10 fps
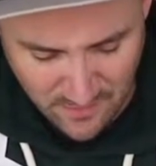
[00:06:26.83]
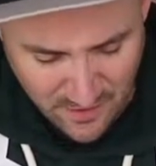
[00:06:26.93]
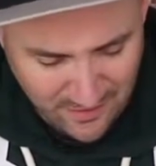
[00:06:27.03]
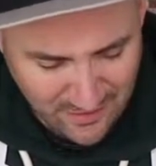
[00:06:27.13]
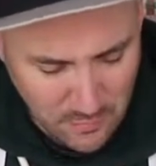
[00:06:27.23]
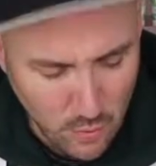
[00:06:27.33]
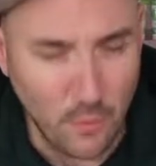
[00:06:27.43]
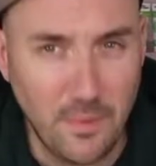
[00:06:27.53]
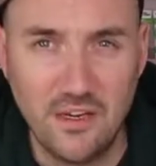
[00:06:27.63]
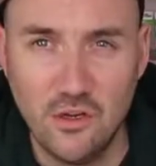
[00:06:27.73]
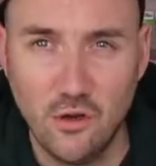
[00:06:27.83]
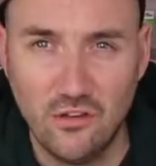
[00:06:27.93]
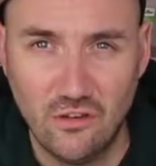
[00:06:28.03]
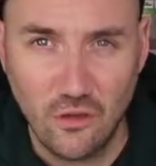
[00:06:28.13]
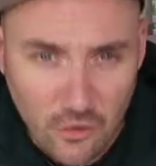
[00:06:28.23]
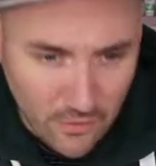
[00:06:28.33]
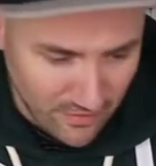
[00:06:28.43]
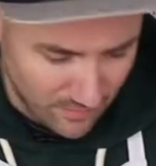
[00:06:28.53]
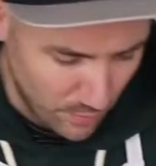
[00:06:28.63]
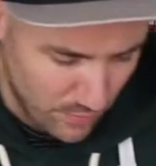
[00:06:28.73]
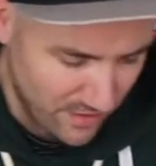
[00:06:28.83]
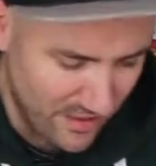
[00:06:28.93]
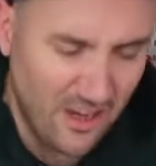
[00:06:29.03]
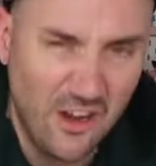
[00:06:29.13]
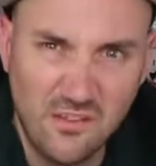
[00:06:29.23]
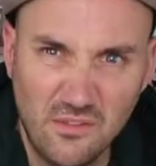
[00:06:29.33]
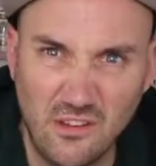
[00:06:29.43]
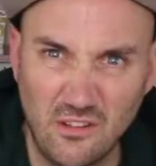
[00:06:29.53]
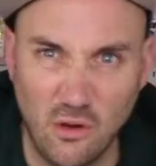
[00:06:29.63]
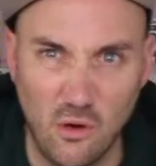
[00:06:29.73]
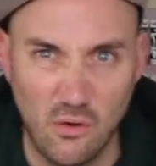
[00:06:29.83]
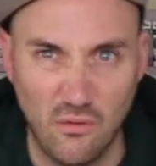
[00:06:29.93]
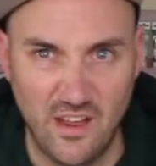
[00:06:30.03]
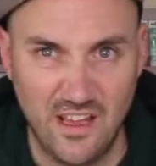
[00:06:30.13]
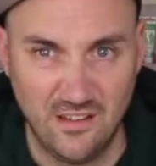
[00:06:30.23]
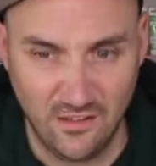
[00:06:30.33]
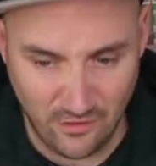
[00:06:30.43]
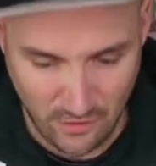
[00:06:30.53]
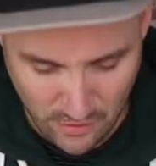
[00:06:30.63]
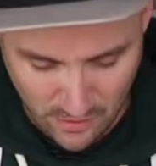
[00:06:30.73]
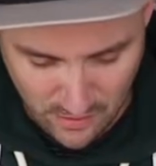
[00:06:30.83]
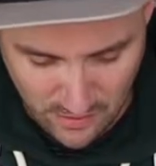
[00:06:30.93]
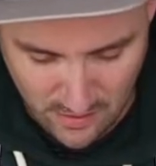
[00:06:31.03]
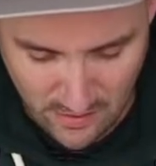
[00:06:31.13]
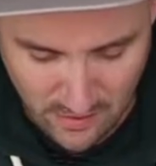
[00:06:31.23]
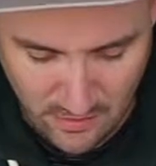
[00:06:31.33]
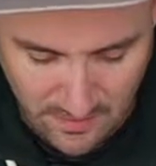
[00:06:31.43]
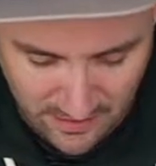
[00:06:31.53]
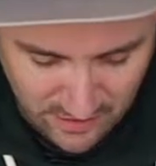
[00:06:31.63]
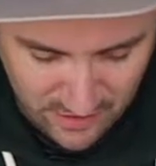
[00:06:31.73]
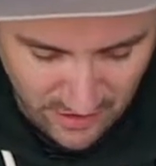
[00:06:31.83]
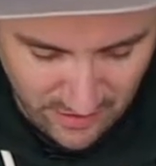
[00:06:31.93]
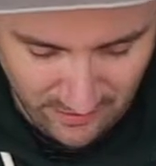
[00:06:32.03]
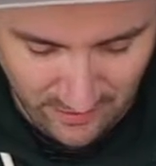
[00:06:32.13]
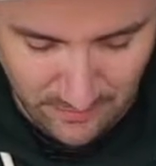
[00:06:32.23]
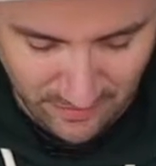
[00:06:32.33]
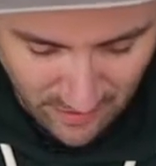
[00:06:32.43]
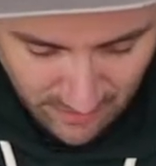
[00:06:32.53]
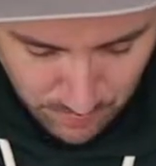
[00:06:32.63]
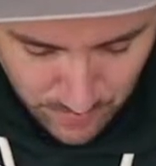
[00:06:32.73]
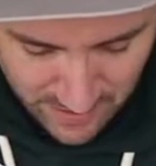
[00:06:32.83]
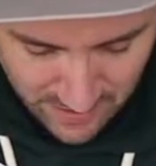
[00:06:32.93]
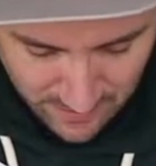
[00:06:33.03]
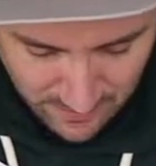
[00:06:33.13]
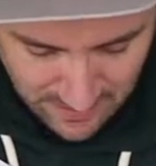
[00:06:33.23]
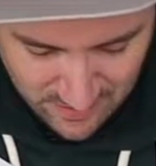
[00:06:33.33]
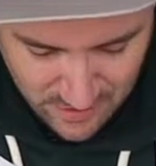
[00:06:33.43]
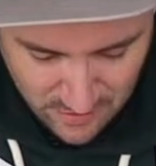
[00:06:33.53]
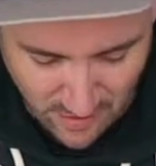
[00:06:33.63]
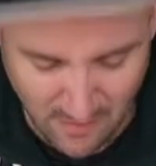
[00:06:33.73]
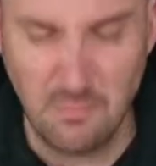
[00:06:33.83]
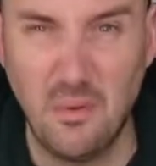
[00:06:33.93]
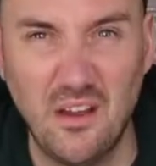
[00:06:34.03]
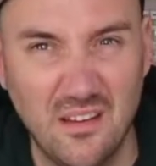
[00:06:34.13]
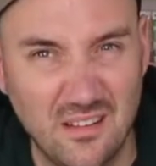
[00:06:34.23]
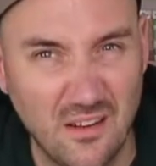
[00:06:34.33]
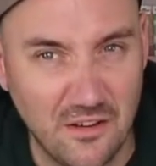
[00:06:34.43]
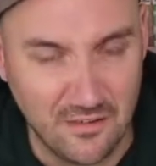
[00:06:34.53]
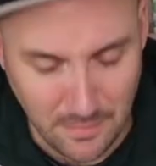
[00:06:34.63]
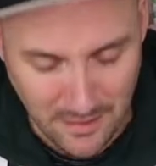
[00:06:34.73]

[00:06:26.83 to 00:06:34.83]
small but not too small that they kind of dissolve into the mixture. So I'm just kind of breaking them into kind of bite-sized